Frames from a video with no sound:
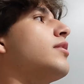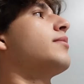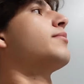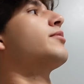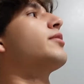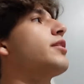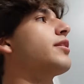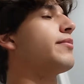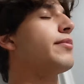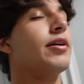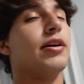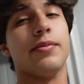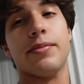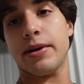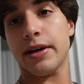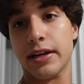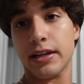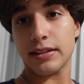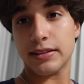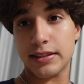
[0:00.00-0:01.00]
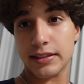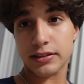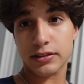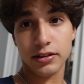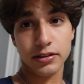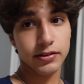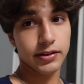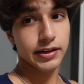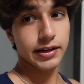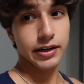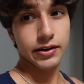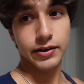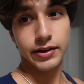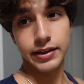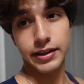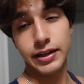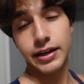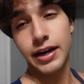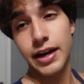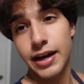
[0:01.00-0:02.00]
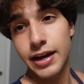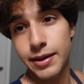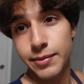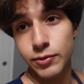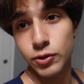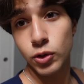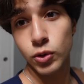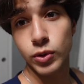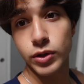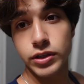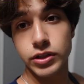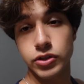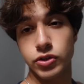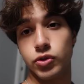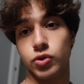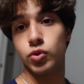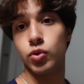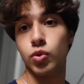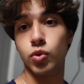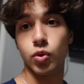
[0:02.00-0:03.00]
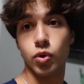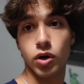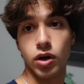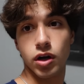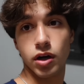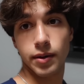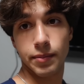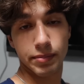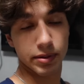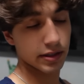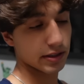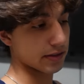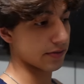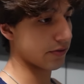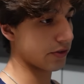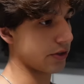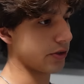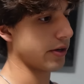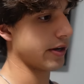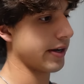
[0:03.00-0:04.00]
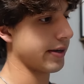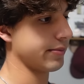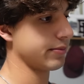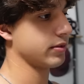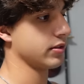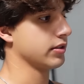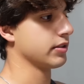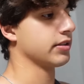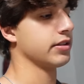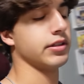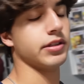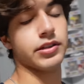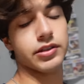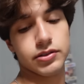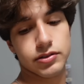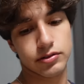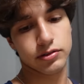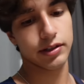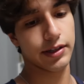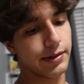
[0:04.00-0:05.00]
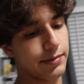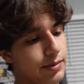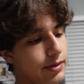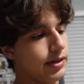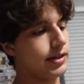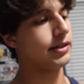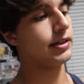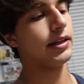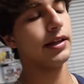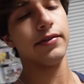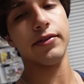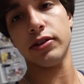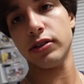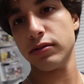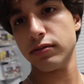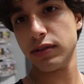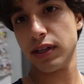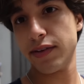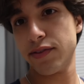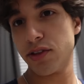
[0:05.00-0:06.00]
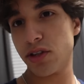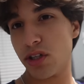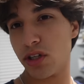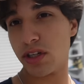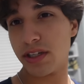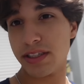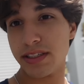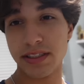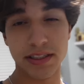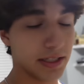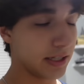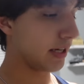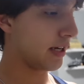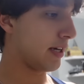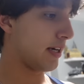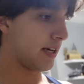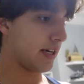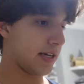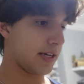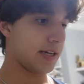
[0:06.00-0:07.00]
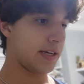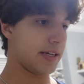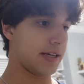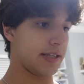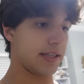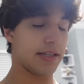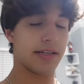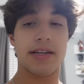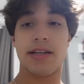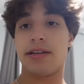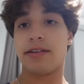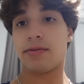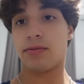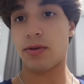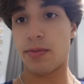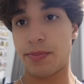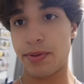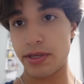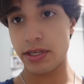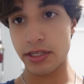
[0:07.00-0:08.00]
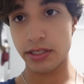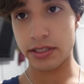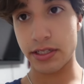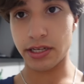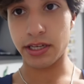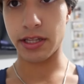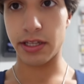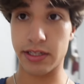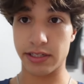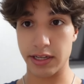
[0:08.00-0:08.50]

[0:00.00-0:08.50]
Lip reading: I'm thinking about making a TikTok right now, and then I am going to play some video games until like probably 11:30. And then, yeah, repeat the